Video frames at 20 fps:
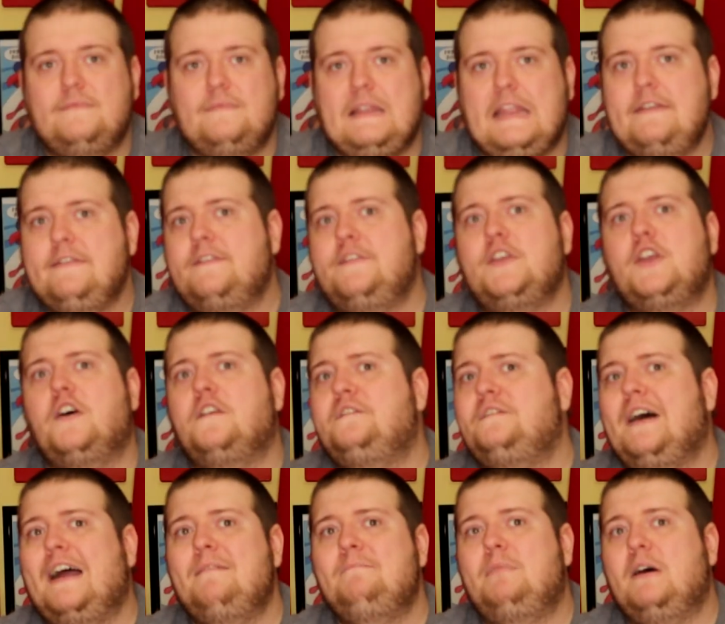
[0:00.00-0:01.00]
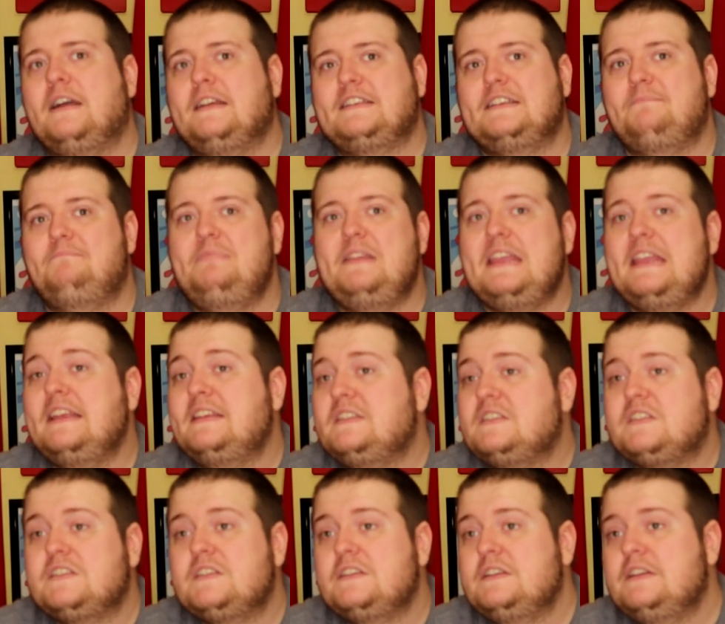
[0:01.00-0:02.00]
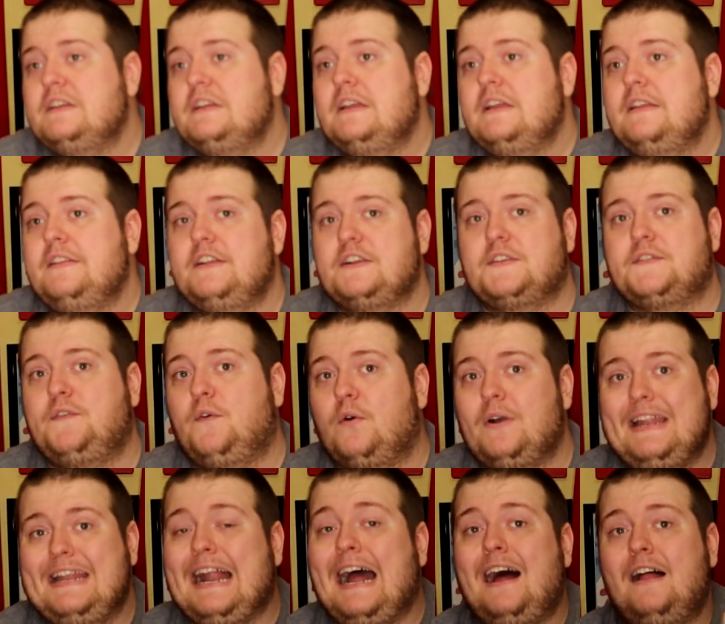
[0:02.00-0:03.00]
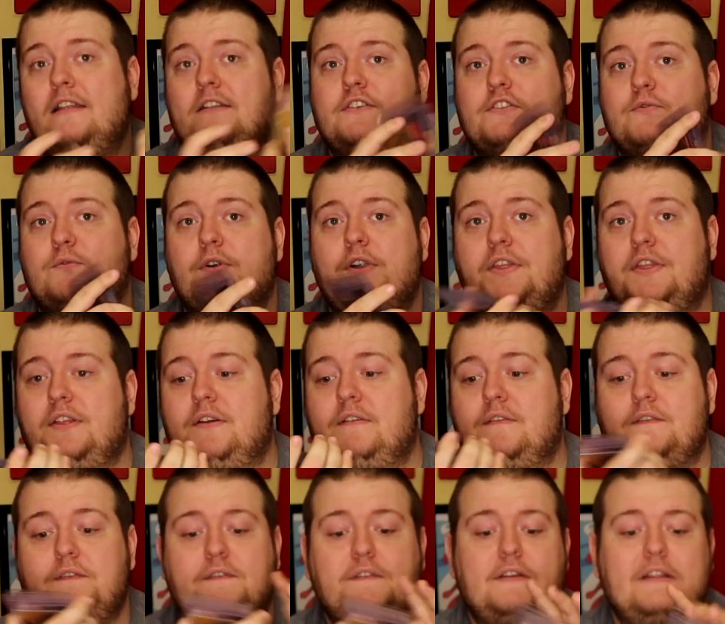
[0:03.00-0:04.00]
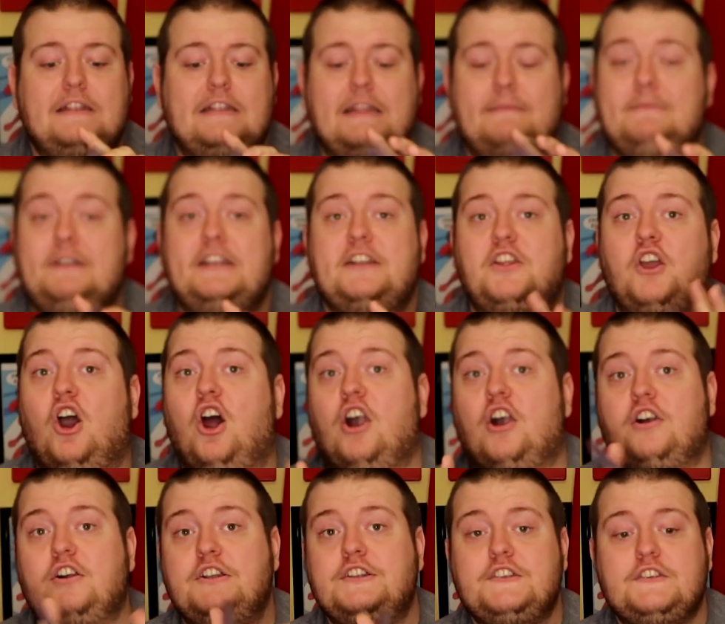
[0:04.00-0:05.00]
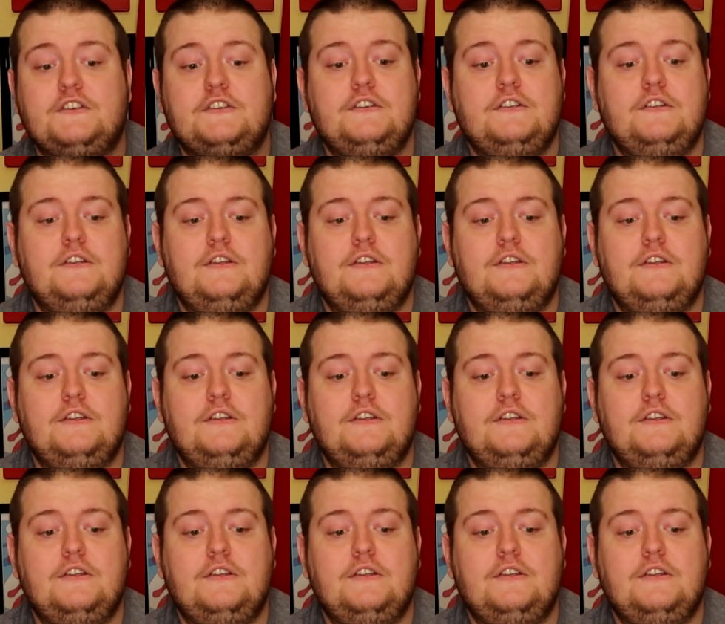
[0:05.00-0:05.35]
even if you go $5 a piece, there's $40 worth of limited cards.